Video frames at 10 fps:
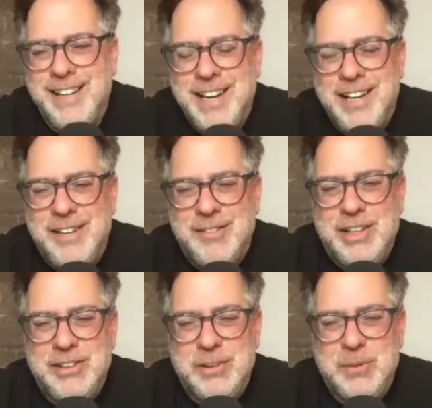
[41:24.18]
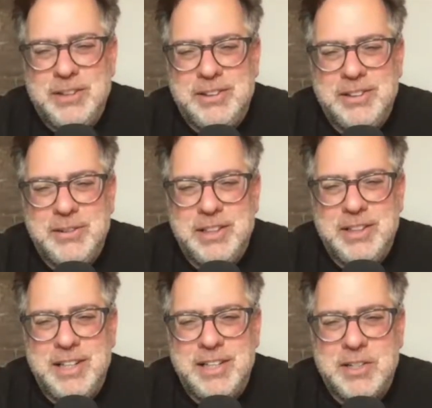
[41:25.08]
Well, you want
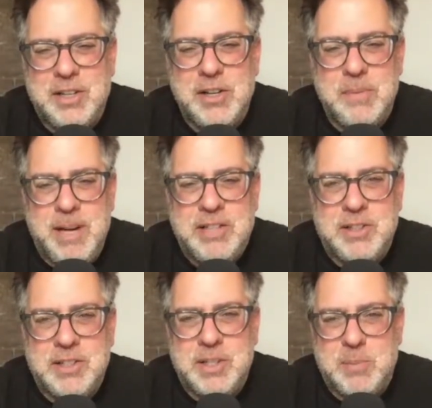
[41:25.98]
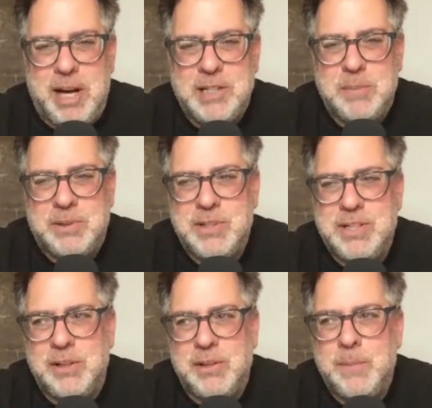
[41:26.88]
as good of the metrics as possible.
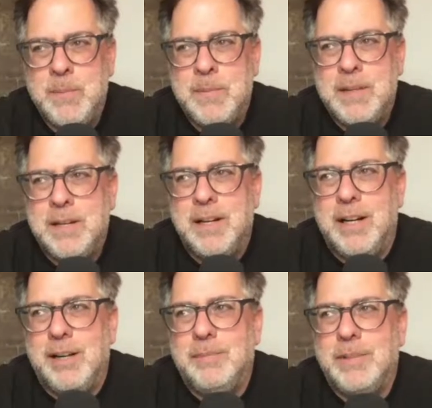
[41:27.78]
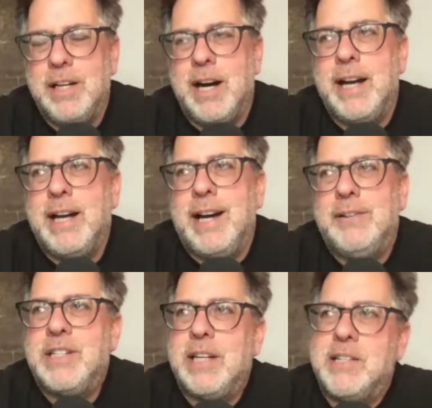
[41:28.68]
So I would
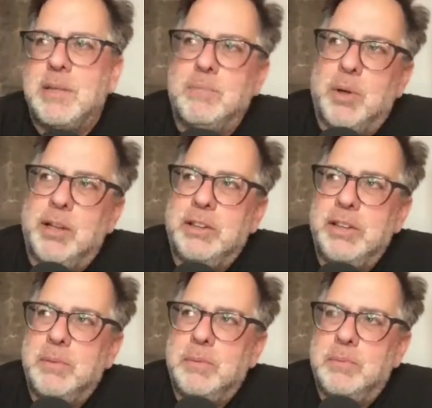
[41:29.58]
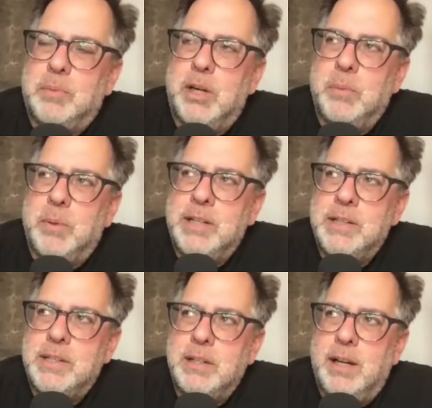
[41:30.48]
say some broad ones.
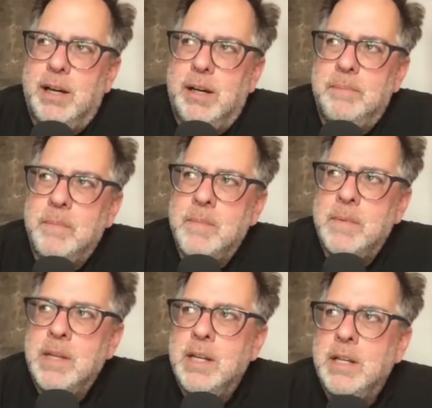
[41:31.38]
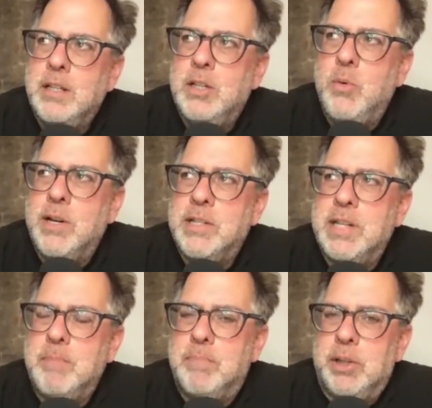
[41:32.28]
You want to see
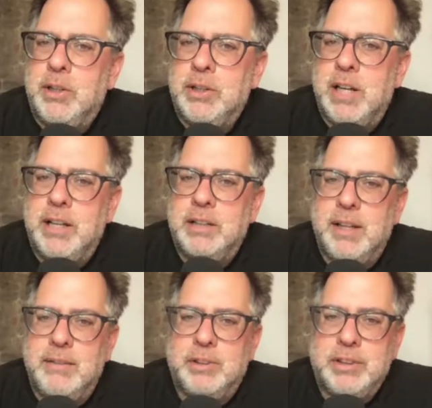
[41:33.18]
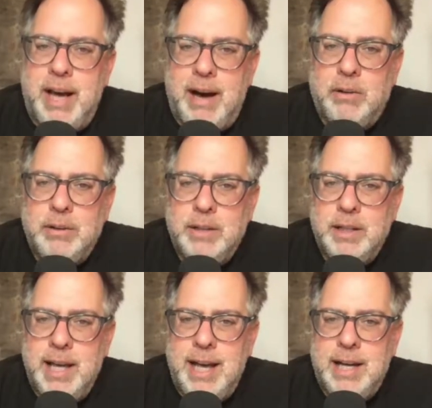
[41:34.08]
burn kind of leveled out
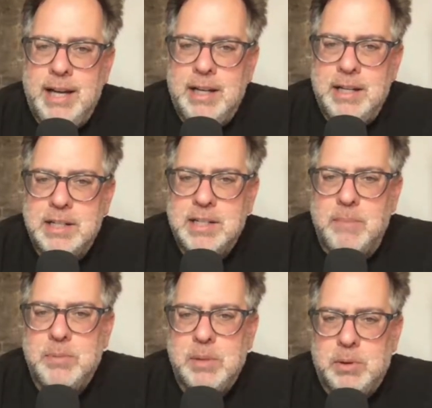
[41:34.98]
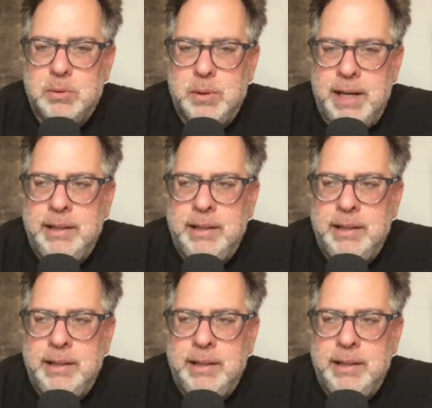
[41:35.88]
and at an acceptable rate